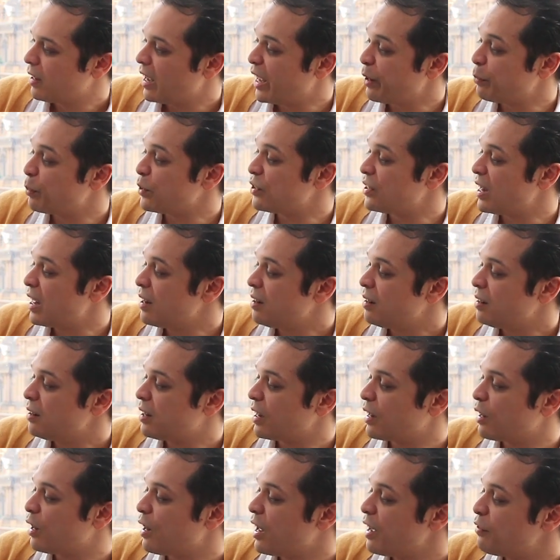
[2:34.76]
It was then
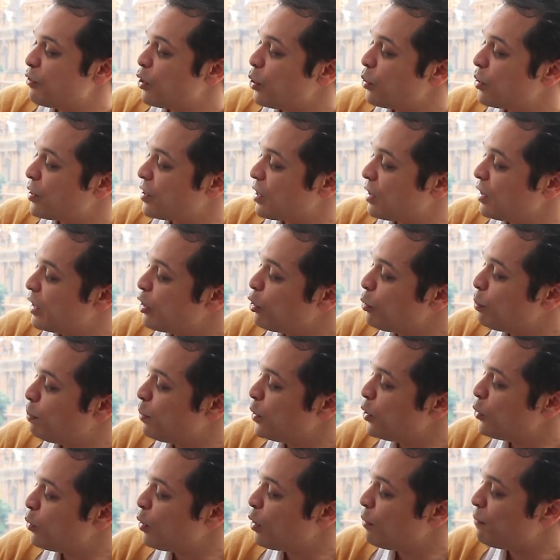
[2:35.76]
that Clive noticed a little
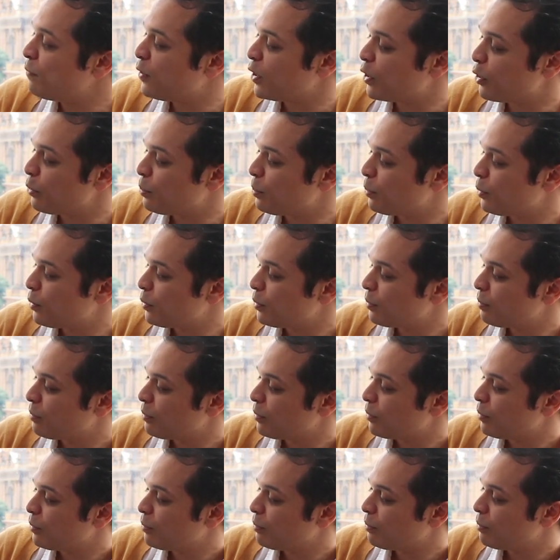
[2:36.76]
blue envelope.
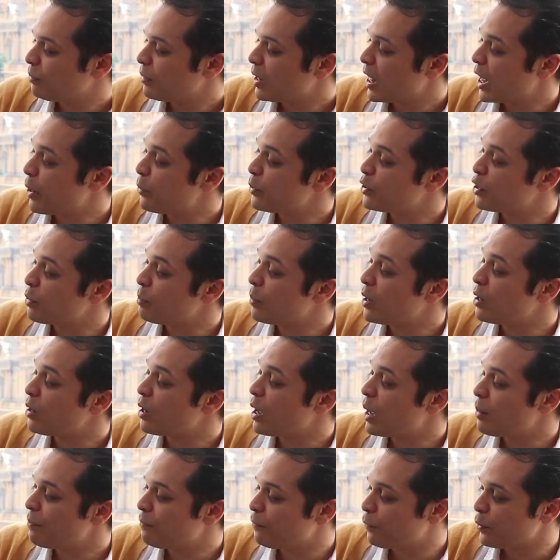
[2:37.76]
It was among
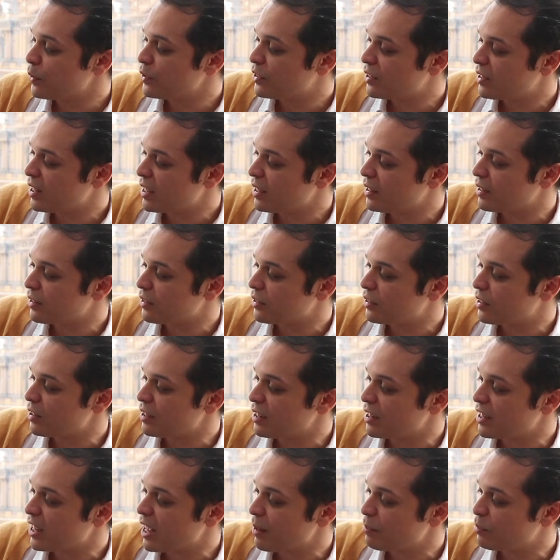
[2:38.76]
Humphrey's things that
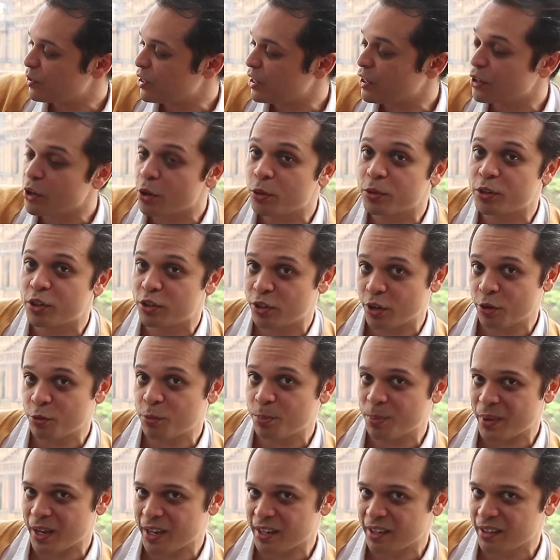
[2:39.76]
he kept in an old
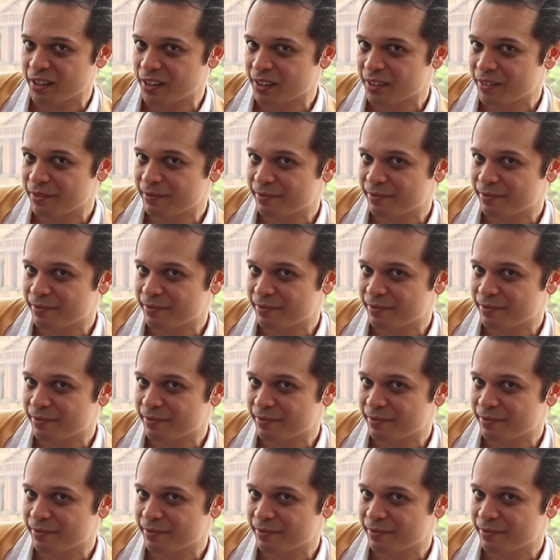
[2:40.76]
tote bag.